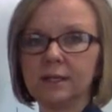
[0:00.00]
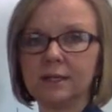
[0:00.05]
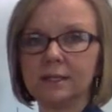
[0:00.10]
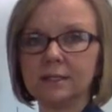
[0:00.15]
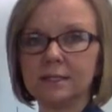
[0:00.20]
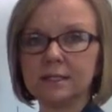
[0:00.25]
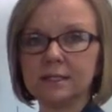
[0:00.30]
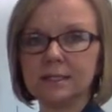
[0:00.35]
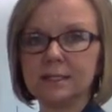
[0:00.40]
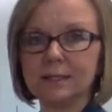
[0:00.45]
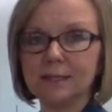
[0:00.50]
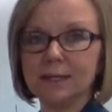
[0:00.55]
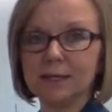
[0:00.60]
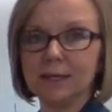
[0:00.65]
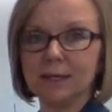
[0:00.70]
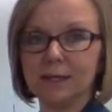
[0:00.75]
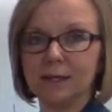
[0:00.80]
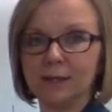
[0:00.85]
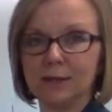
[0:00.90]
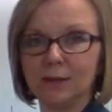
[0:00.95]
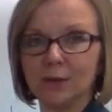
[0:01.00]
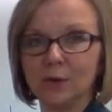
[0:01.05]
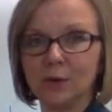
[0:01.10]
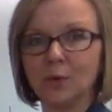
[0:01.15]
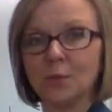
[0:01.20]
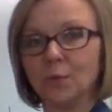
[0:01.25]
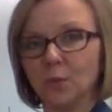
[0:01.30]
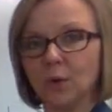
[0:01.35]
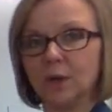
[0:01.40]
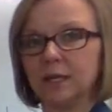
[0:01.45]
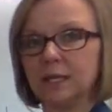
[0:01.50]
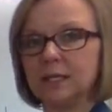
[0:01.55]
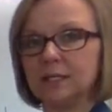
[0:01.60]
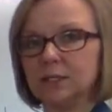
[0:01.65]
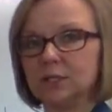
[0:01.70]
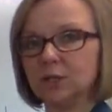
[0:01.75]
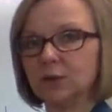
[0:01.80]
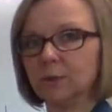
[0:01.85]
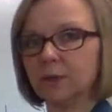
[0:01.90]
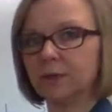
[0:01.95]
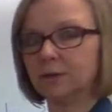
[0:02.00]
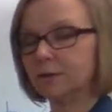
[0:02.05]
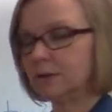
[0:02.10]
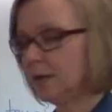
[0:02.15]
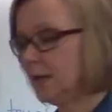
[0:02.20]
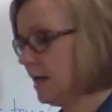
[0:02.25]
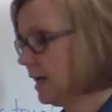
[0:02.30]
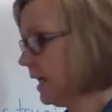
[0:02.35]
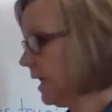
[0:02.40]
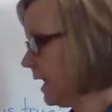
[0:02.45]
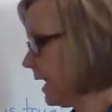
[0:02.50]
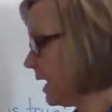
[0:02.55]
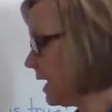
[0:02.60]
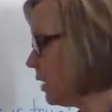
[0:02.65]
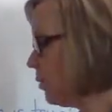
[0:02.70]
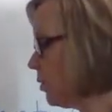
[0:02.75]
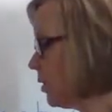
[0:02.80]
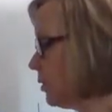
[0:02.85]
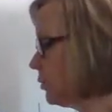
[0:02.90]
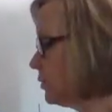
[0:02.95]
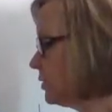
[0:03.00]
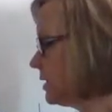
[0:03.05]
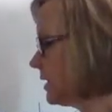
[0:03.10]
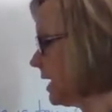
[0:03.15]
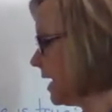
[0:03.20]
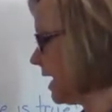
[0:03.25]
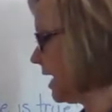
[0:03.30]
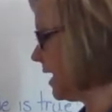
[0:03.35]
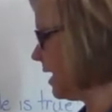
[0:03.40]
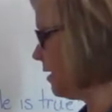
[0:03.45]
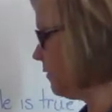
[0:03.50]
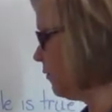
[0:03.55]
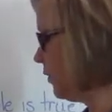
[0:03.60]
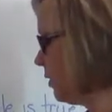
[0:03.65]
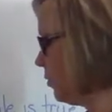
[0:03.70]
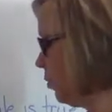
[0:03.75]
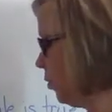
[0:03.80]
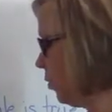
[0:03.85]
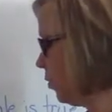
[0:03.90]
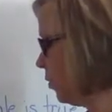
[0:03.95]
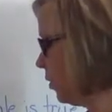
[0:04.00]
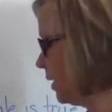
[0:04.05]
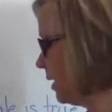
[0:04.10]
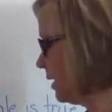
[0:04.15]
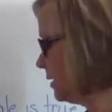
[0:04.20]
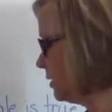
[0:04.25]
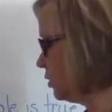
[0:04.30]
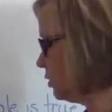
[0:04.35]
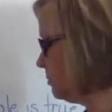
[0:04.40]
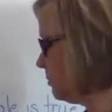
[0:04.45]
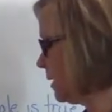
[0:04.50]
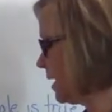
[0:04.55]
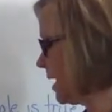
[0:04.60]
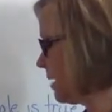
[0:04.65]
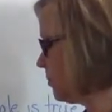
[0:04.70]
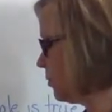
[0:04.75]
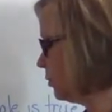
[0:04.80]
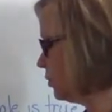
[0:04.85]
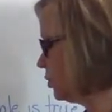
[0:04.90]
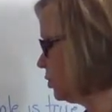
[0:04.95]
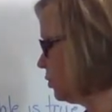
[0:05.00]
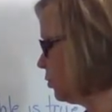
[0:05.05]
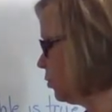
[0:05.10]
can see what he's doing. He wants everyone to be able to